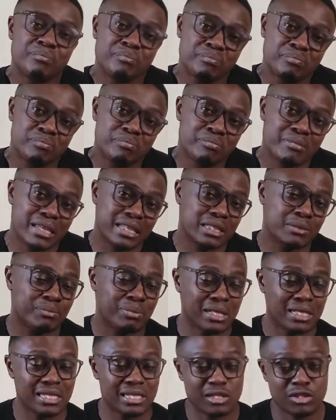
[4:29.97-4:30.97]
makes
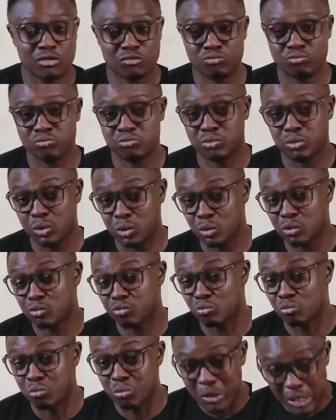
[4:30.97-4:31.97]
places look
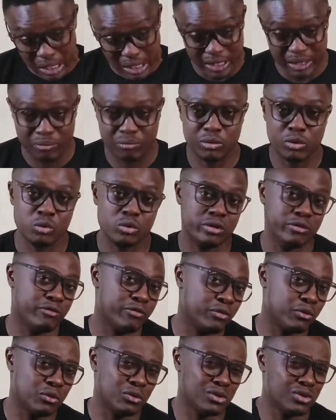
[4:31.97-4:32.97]
really
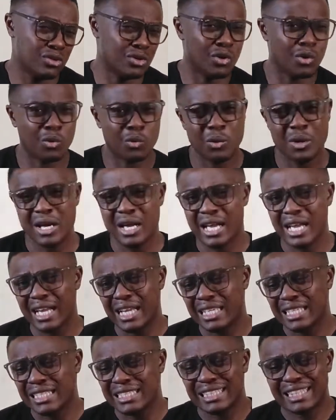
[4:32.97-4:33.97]
beautiful. So
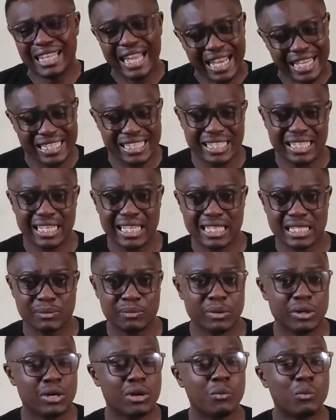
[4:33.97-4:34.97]
lighting has
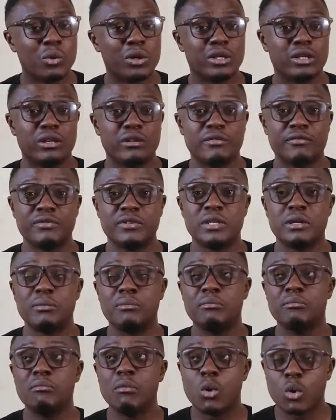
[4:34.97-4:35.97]
become one of the
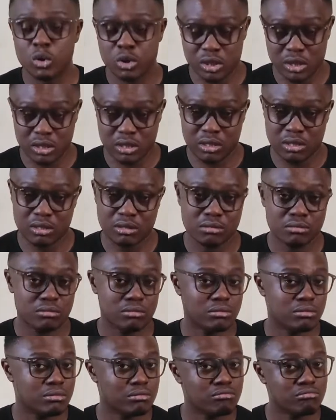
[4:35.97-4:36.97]
most
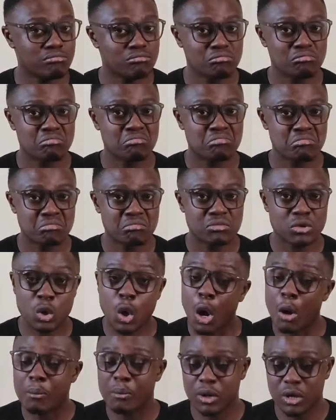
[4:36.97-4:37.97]

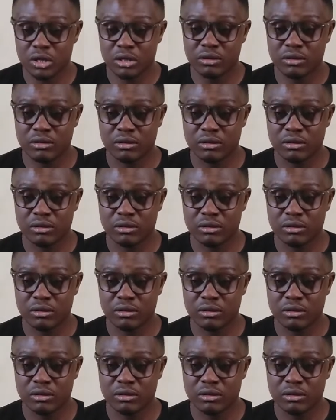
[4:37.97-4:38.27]
common